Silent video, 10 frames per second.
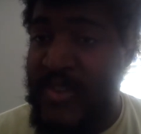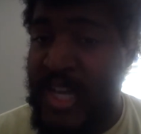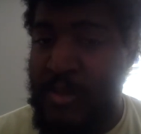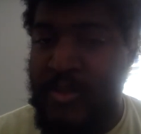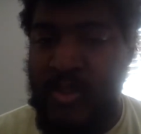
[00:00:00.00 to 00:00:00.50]

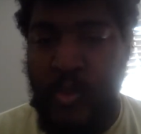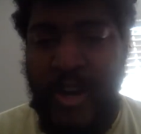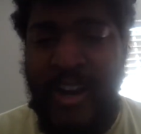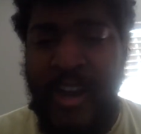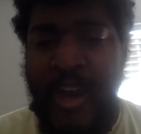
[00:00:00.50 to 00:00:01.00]
available to
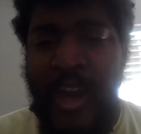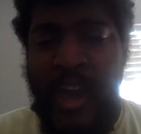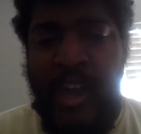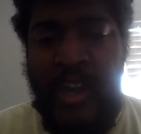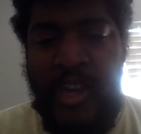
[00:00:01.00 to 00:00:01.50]
where
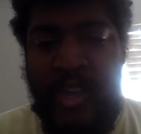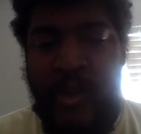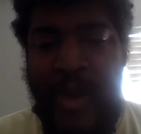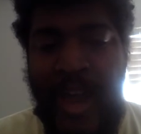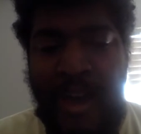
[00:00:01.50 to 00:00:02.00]

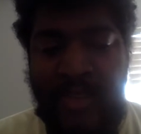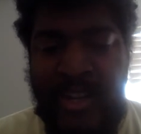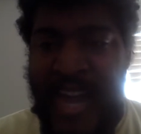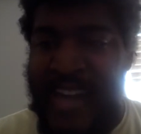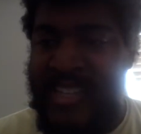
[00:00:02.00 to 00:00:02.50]
you have
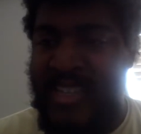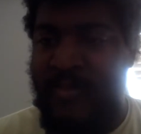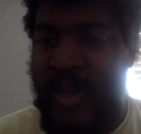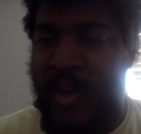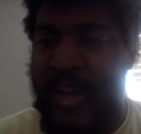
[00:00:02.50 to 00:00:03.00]

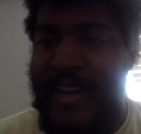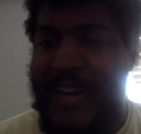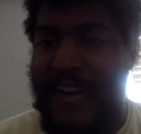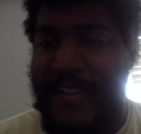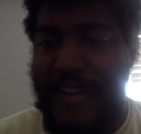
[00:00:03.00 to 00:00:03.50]
Jacksonville and
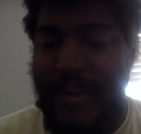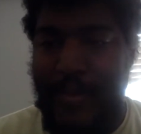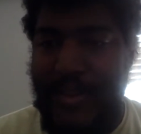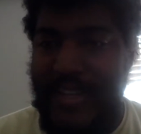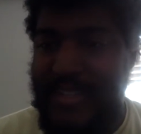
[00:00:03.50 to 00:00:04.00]
Carolina
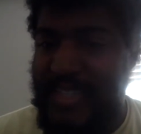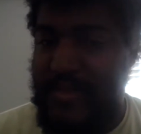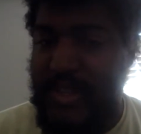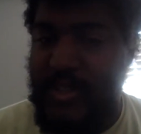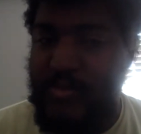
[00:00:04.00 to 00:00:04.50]
playing
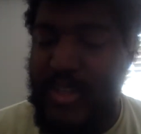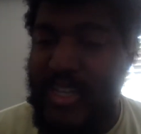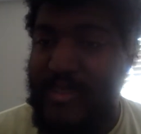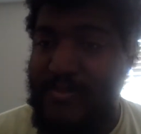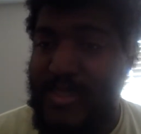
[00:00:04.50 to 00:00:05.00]
seven home
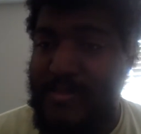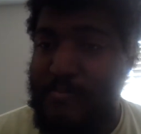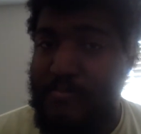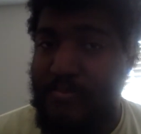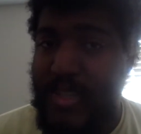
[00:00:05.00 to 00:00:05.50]
games,
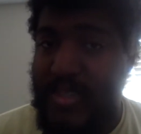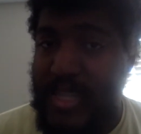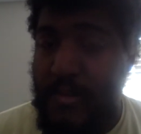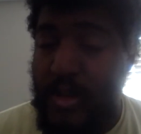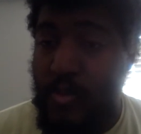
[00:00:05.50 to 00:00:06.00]

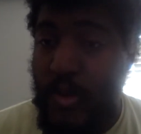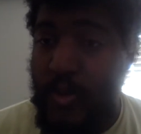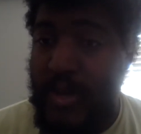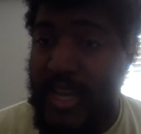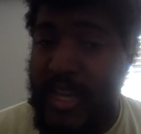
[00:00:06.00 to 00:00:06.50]
seven
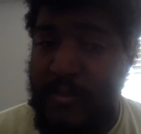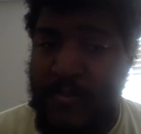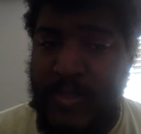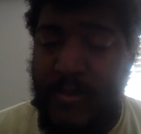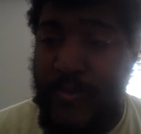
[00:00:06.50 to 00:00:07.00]
road
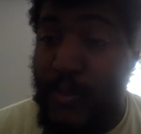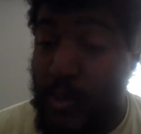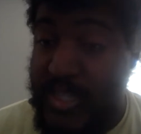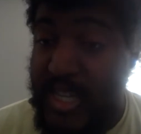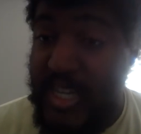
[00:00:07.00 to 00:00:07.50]
games,
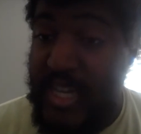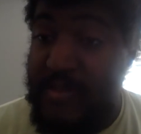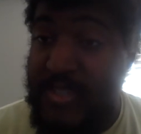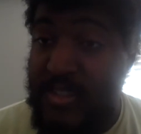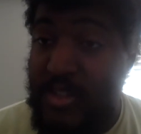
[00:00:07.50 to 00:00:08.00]
fourteen
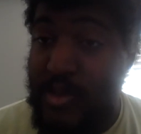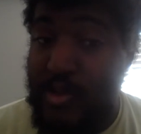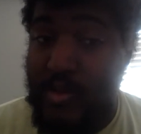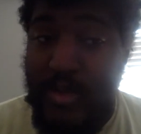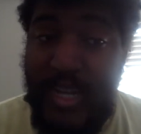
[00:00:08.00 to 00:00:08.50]
games in
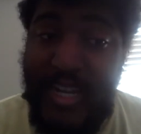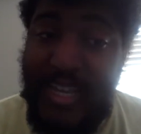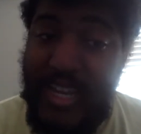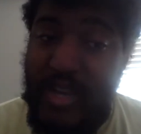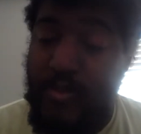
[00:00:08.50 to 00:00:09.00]
total, and
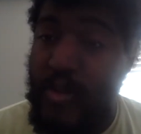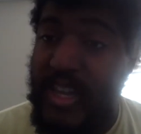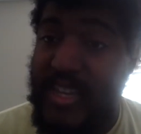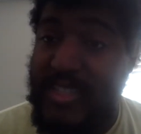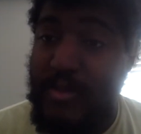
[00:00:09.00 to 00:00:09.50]
yet
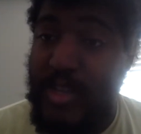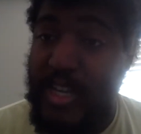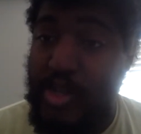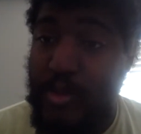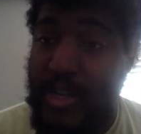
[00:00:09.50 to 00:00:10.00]
everybody else is
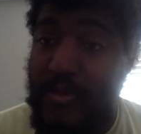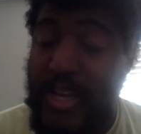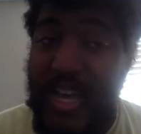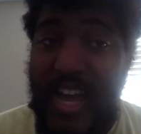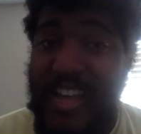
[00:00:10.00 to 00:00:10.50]
playing twelve.
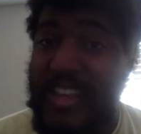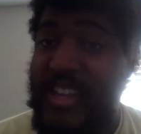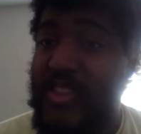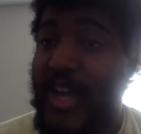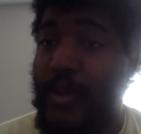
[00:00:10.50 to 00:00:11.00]
I, I
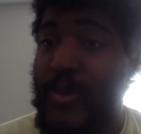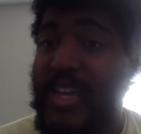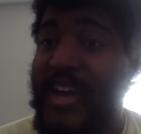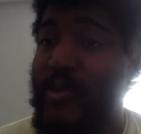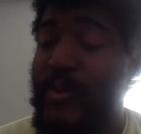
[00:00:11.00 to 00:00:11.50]
thought we
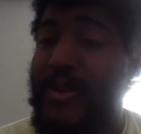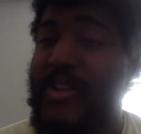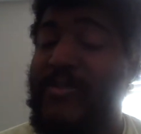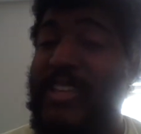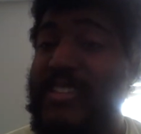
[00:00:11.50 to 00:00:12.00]
got rid
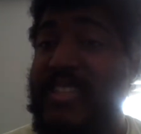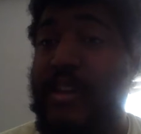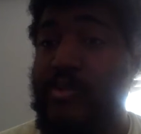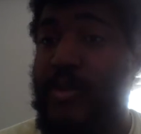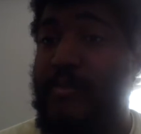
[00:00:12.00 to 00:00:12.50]
of these
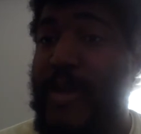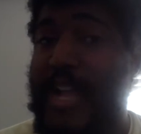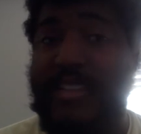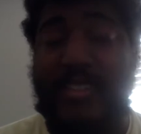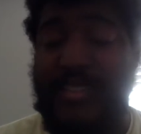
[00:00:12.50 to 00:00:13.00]
schedule
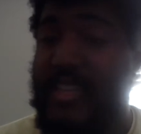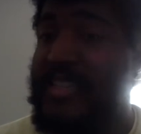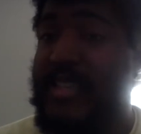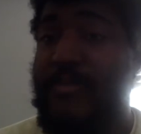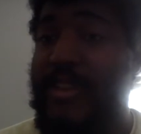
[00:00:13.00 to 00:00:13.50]
imbalances.
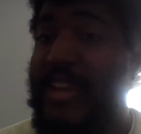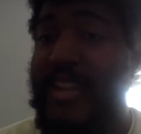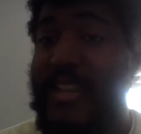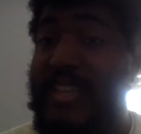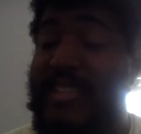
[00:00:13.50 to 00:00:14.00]
These have
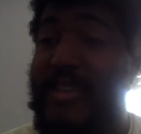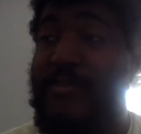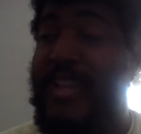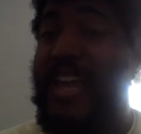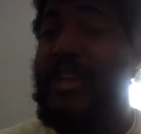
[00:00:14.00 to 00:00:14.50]
these have
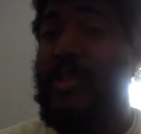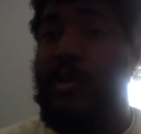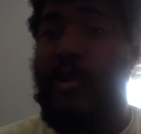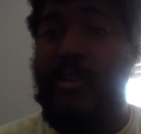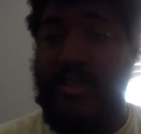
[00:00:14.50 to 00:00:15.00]
been a
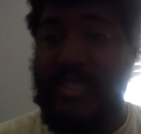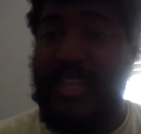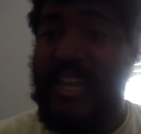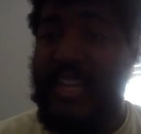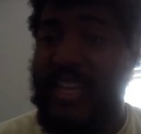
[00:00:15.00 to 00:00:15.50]

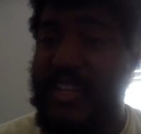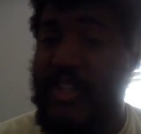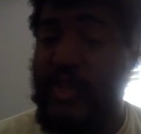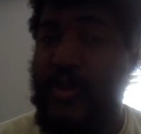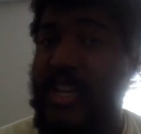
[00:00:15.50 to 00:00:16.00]
long-standing
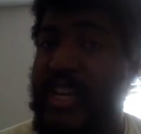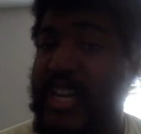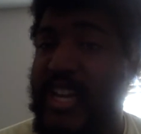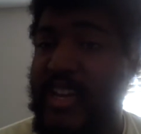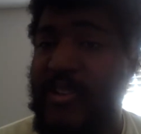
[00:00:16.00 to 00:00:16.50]
issue in the
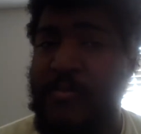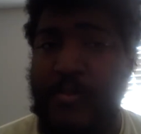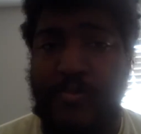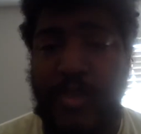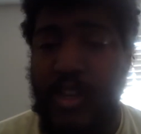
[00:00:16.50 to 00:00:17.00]
NAL,
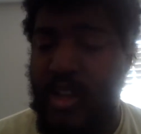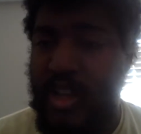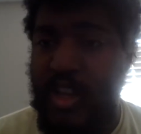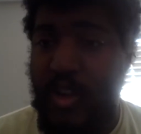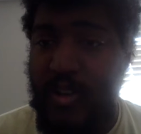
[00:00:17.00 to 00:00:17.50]
a
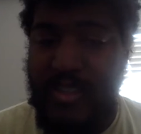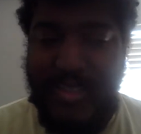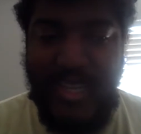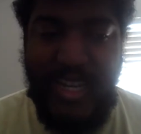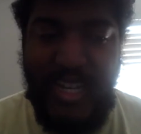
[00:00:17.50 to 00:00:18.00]

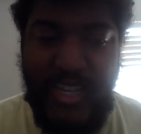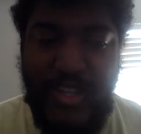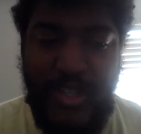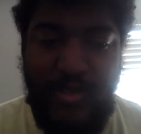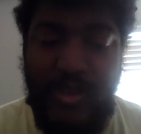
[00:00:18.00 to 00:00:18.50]
long-standing
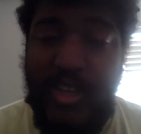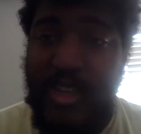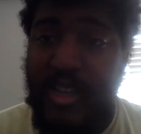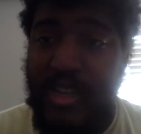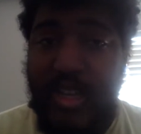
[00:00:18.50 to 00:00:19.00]
issue.
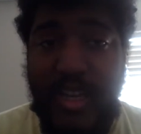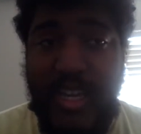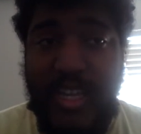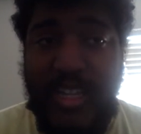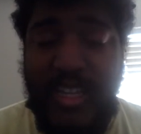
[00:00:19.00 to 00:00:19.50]

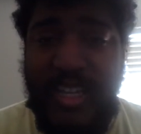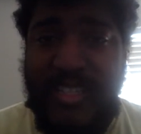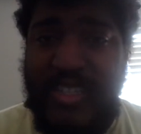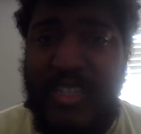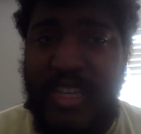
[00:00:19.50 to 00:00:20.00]
Like at
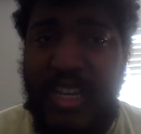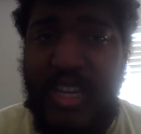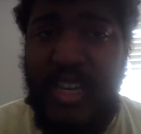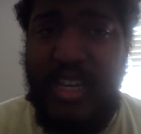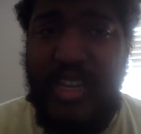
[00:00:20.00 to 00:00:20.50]
least,
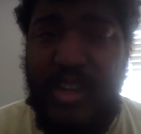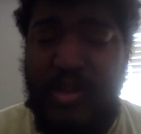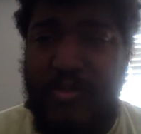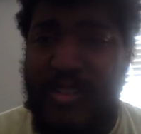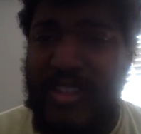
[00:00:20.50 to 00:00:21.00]
you know,